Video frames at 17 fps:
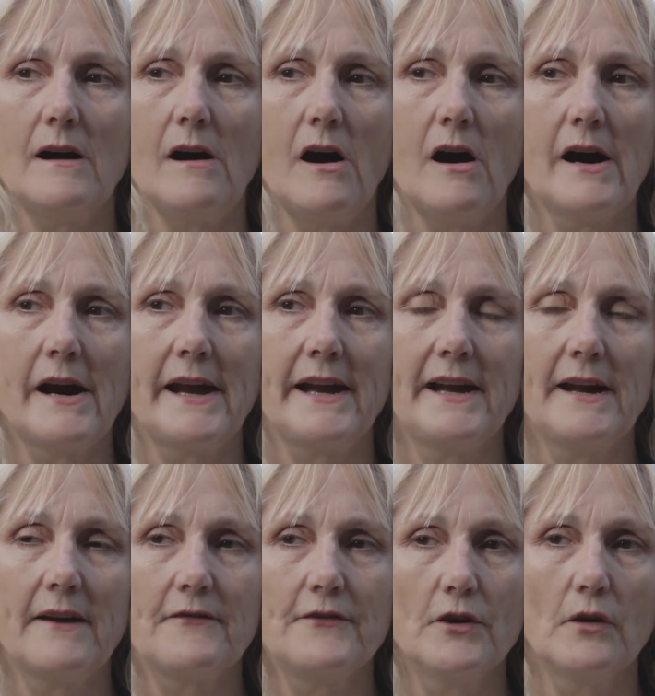I
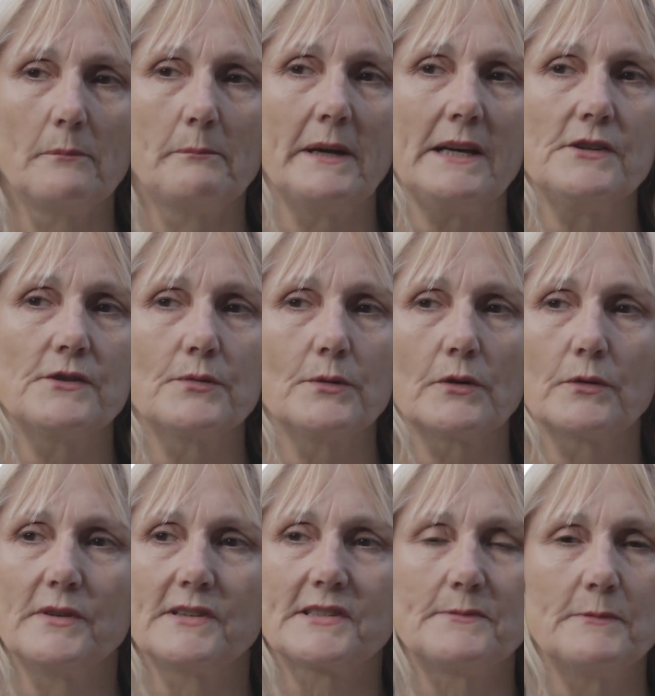have not been to a
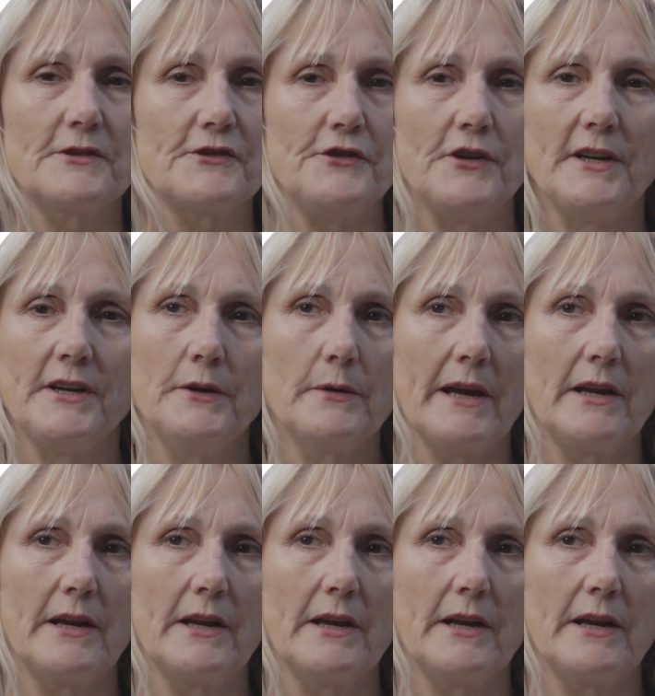Christmas, New Year,